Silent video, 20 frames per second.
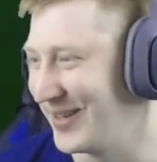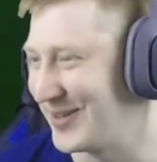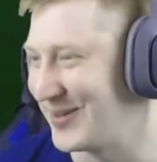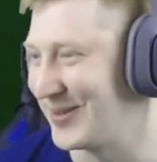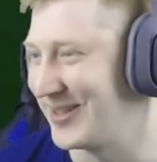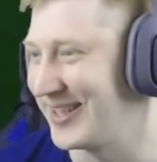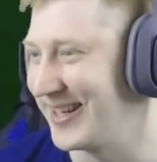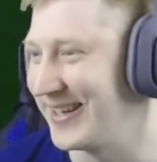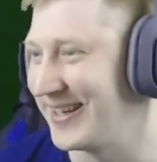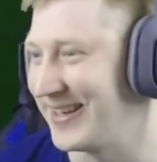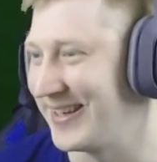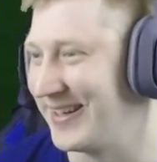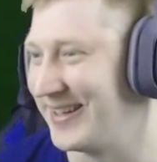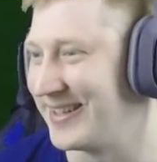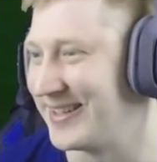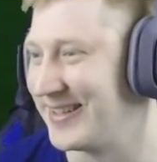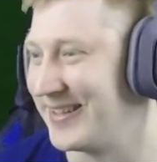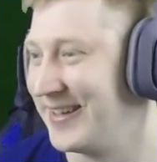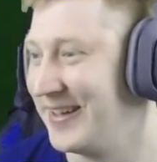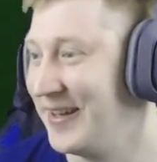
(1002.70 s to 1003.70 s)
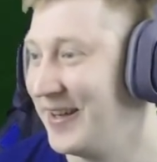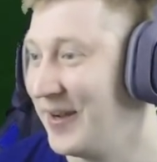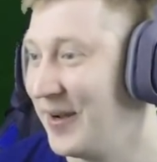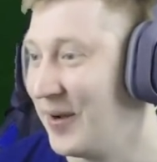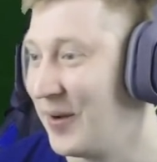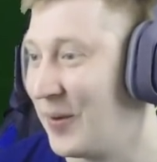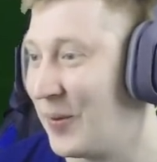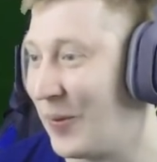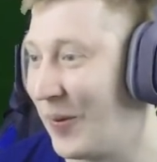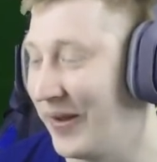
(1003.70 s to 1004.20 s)
That's ridiculous.
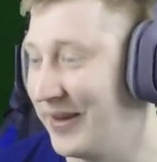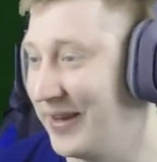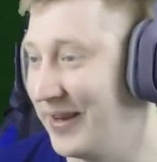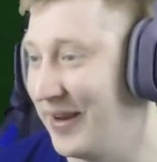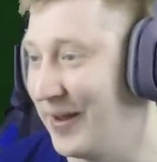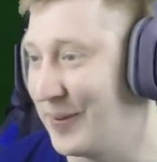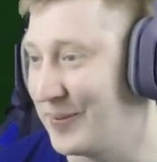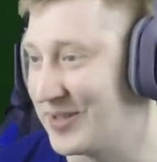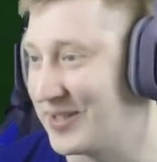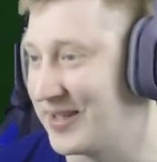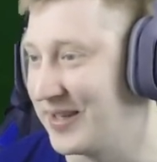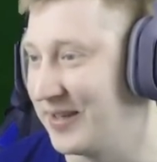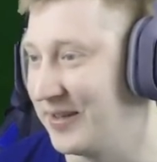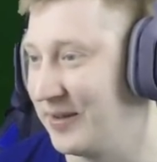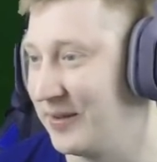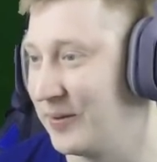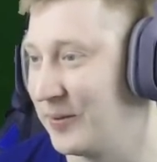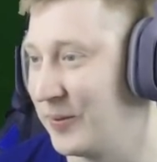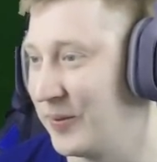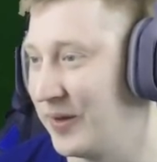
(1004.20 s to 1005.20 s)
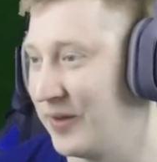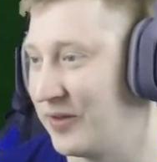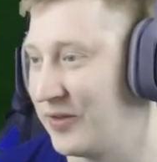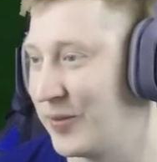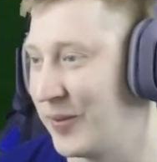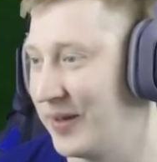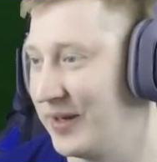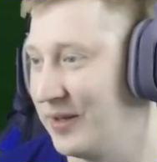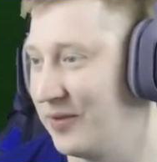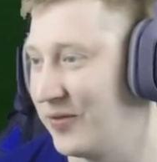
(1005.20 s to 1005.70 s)
one nil up still with
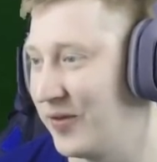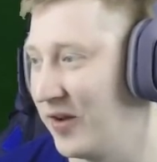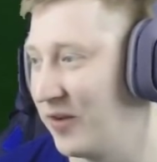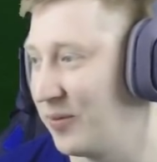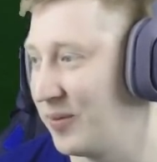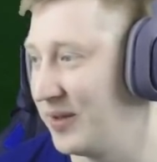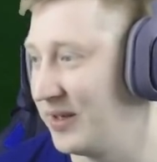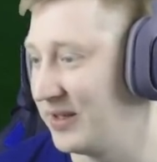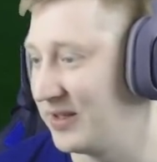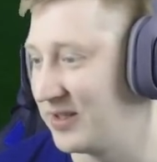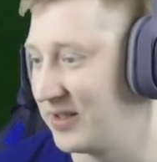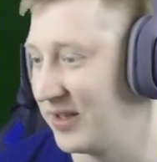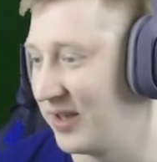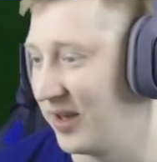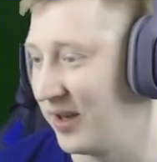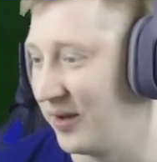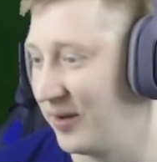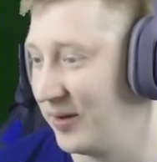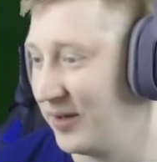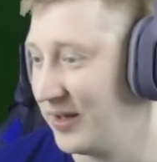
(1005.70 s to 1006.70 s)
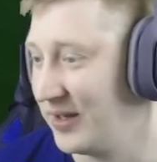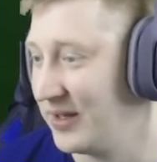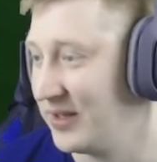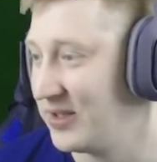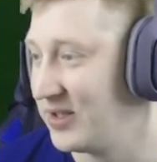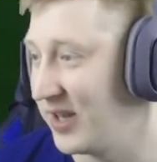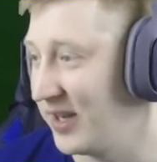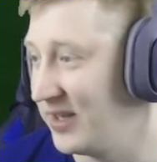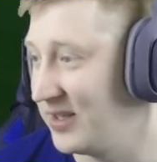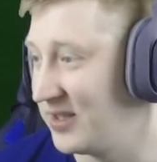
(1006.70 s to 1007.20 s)
twenty-five minutes to go.
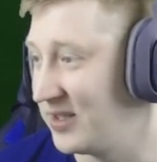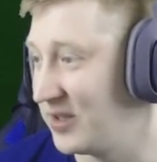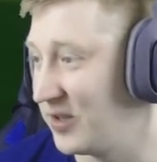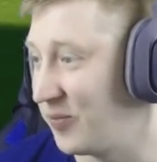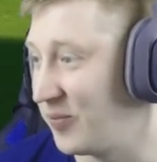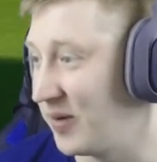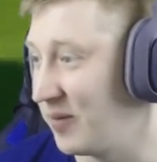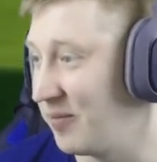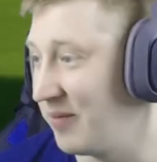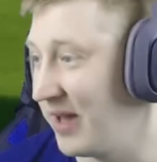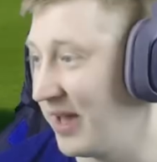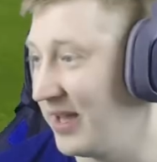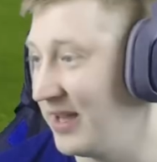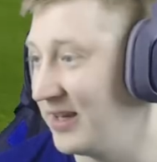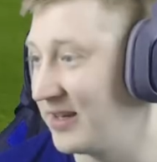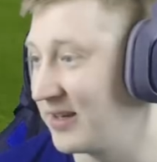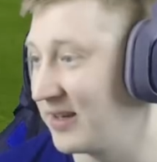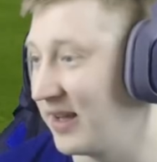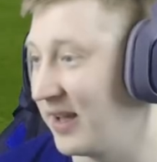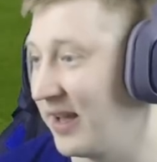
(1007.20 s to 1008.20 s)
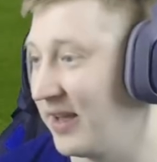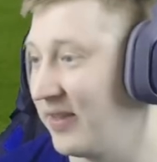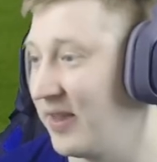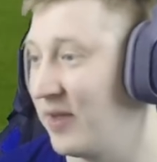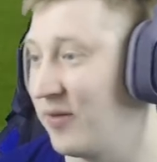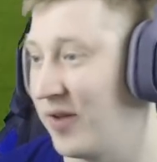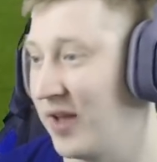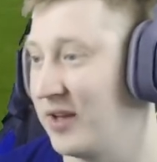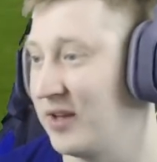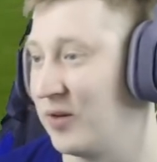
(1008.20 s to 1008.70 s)
Changes have been made and
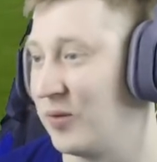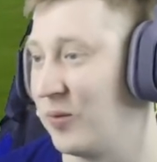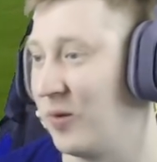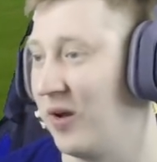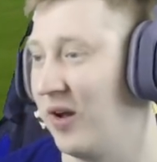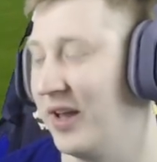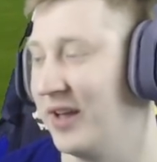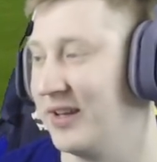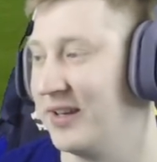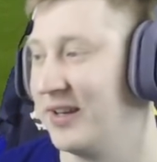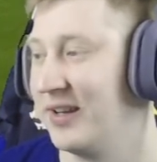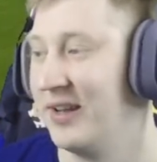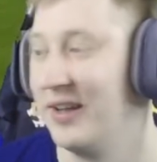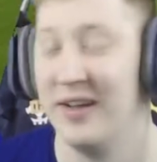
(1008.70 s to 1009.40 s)
they've headed wide.